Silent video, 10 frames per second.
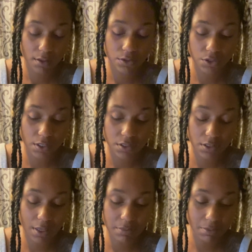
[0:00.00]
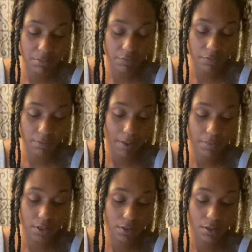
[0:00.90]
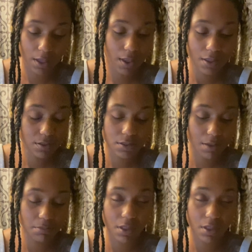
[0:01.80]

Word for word: Trying to stop something from happening. They can't stop